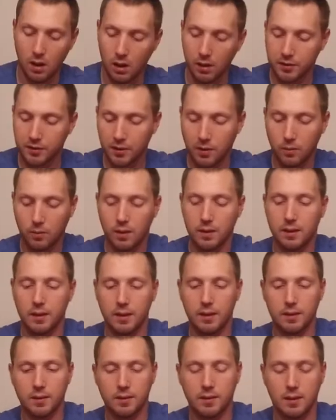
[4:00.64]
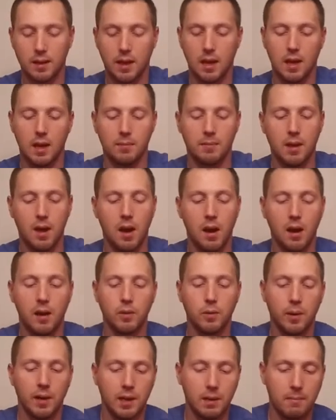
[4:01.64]
Also with this came the
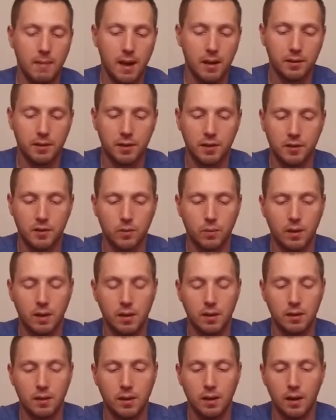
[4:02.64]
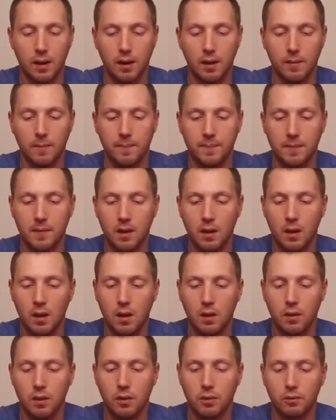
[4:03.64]
hardware to mount this with. The
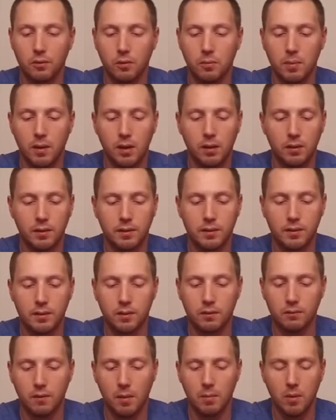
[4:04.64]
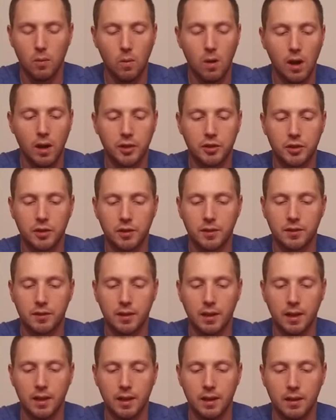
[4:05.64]
through bolts, rubber washers,
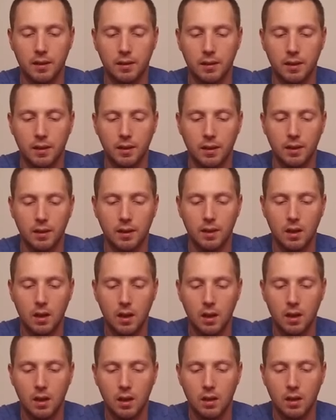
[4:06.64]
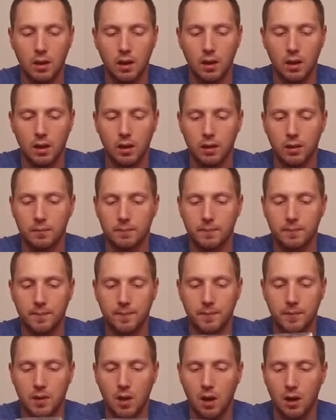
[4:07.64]
and the
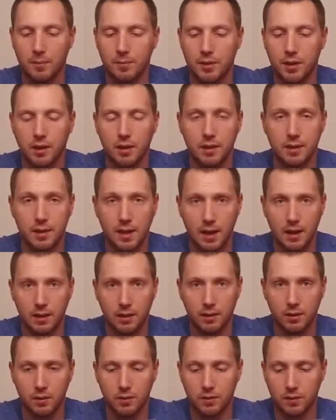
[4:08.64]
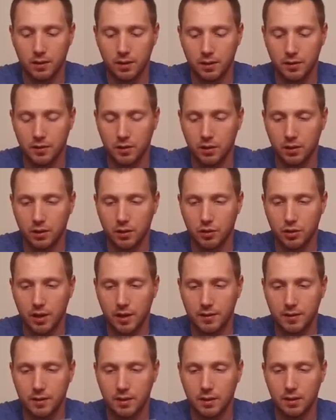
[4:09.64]
knobs here to tighten and loosen it so you can
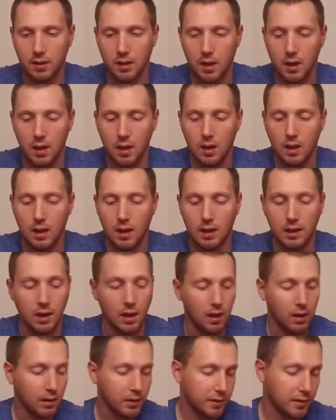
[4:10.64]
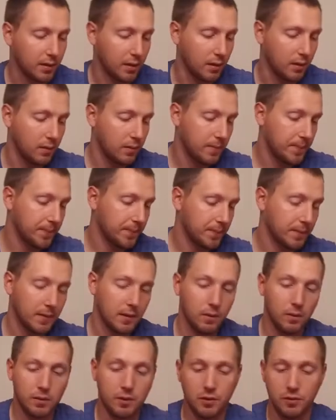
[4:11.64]
adjust it. And he also,
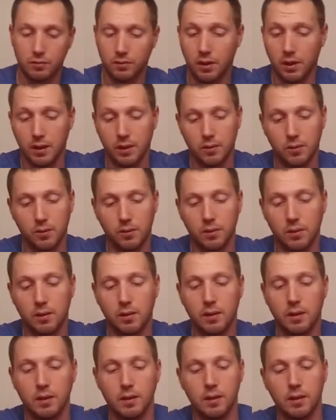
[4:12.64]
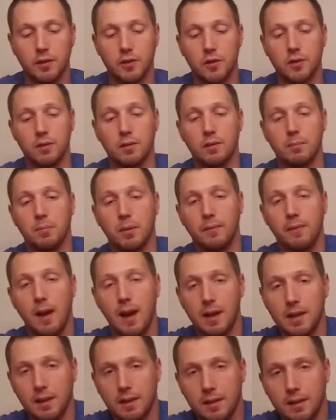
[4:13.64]
which is really cool, is
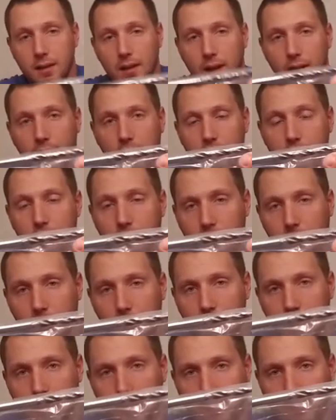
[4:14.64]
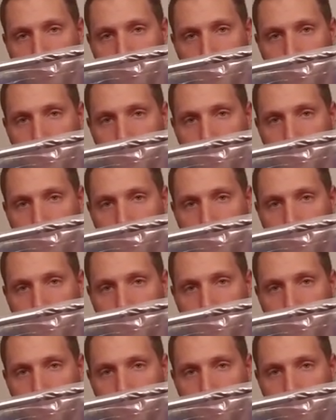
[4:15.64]
provided a drill bit